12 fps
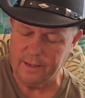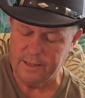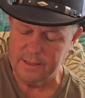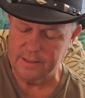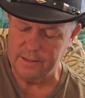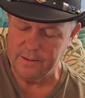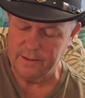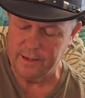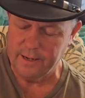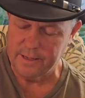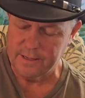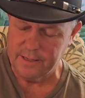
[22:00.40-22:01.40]
as the
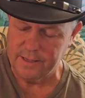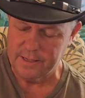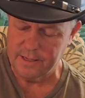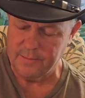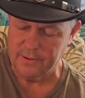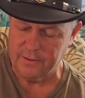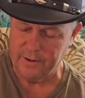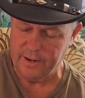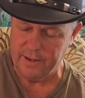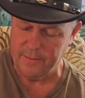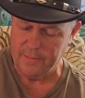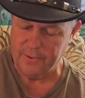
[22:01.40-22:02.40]
United States Democrat
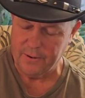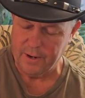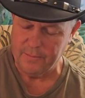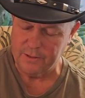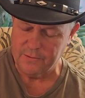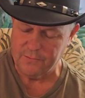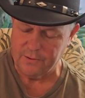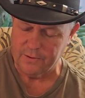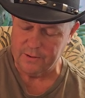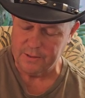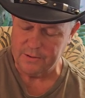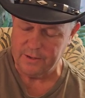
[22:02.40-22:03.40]
empire must
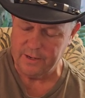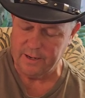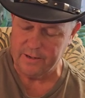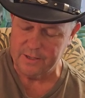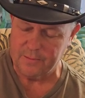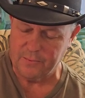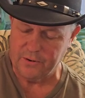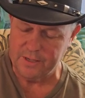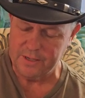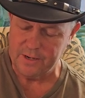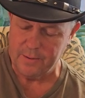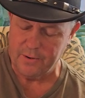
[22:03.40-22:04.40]
focus on how to
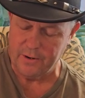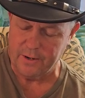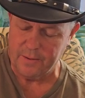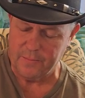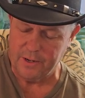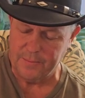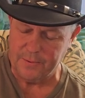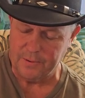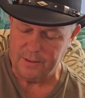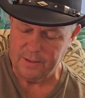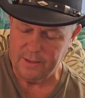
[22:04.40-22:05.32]
suppress the American people.